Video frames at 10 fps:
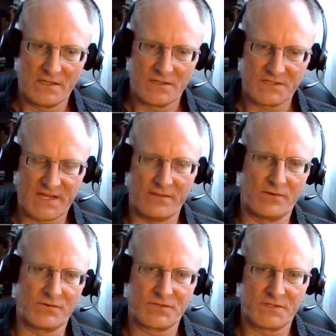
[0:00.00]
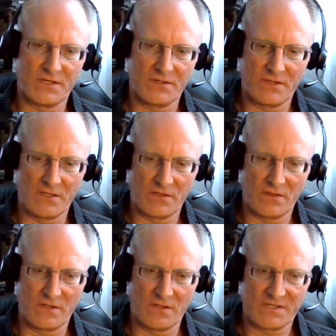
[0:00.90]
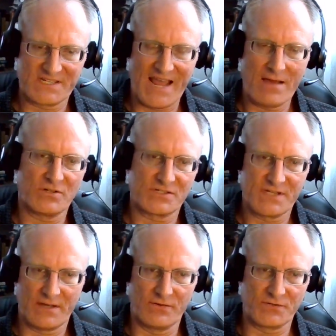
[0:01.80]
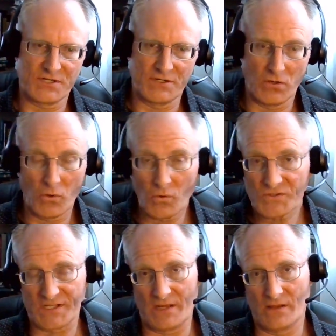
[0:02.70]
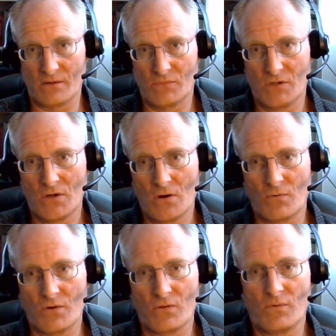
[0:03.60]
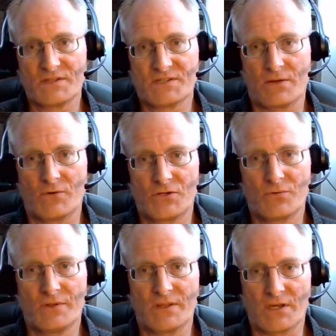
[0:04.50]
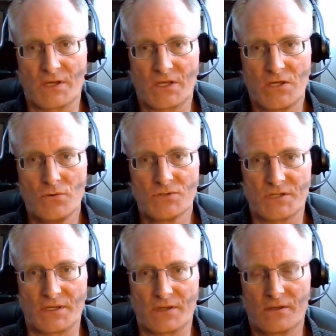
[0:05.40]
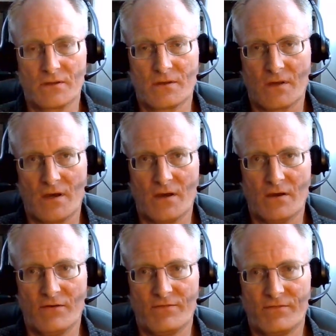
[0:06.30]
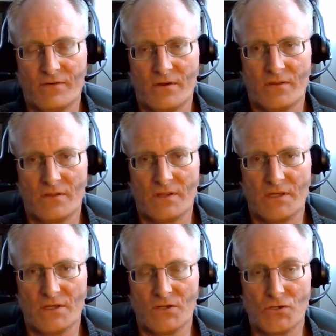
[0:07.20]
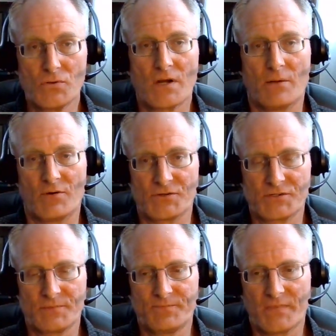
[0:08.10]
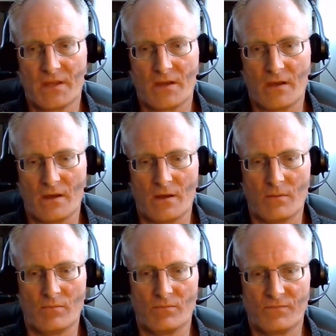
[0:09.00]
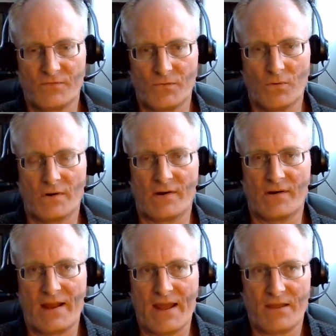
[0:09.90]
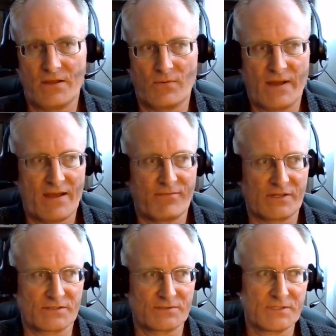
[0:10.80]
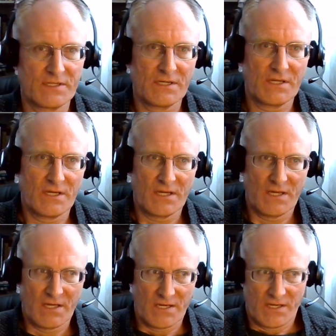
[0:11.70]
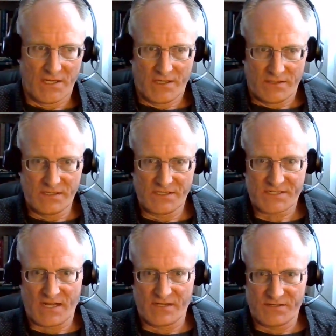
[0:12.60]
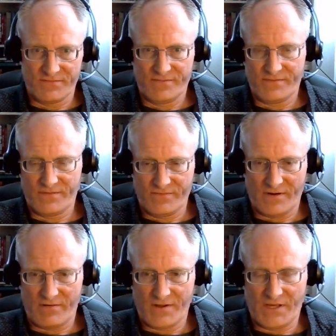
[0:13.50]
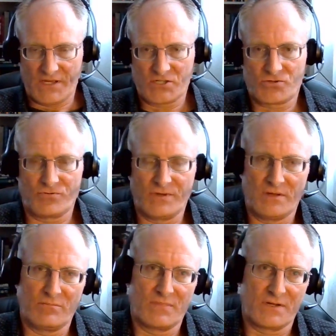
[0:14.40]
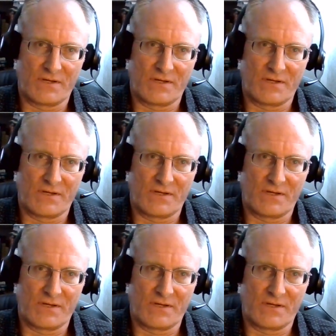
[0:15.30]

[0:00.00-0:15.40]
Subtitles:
settlers, the established settlers in Old Salem, were the ones that were doing the accusing of the newcomers for having these kinds of very extreme